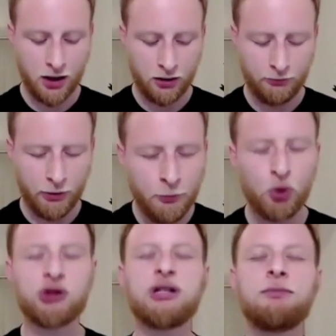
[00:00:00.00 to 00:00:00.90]
But
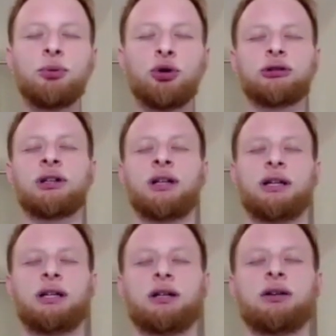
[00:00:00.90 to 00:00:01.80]
most
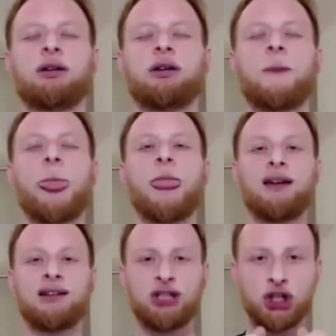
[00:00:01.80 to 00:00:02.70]
importantly,
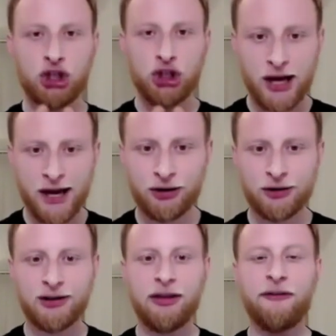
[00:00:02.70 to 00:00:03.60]

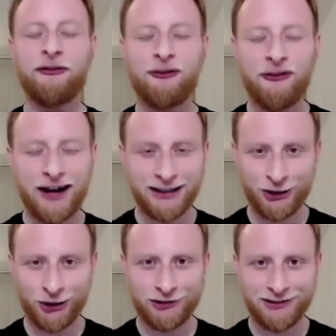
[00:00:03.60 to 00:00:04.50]
share the
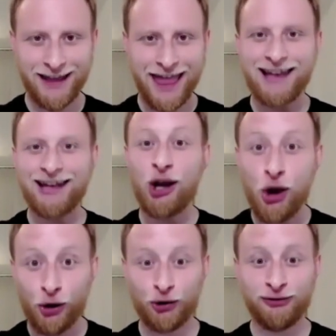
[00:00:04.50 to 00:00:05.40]
fire and
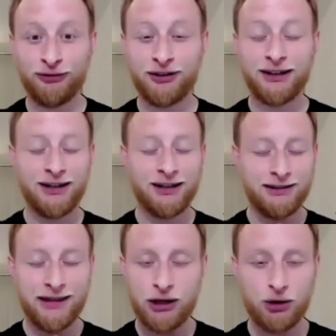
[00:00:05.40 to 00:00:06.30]
love
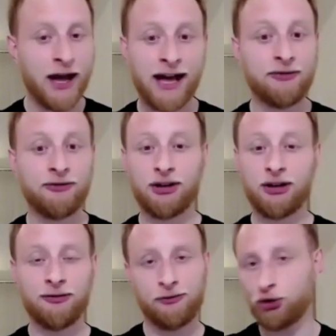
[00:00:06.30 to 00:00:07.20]
that you have
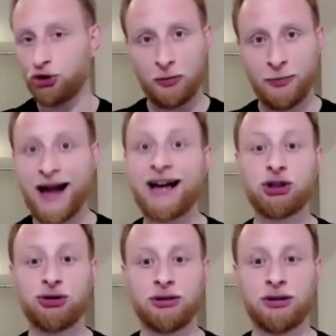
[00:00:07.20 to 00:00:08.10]
for your
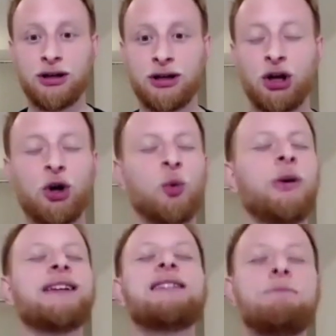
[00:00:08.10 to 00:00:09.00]
passion with
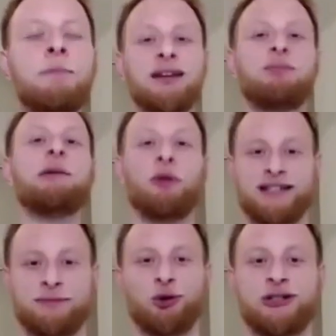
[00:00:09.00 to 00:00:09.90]
as many people
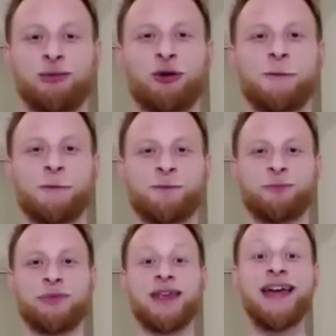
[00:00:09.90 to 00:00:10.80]
as possible,
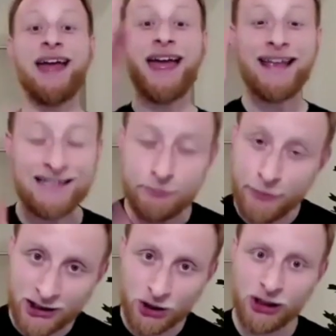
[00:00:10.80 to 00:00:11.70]

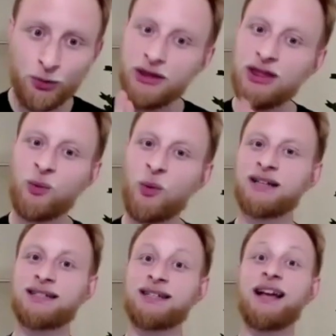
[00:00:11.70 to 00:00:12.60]
especially with the
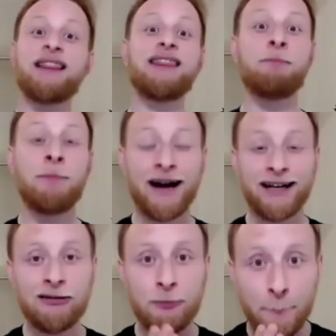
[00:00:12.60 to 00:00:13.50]
ones that
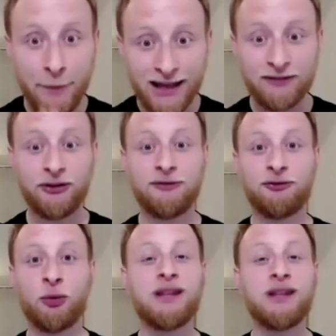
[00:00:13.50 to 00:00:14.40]
might benefit
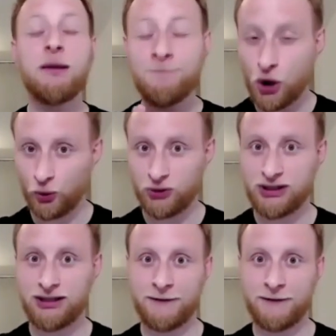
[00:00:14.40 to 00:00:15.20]
from it the most.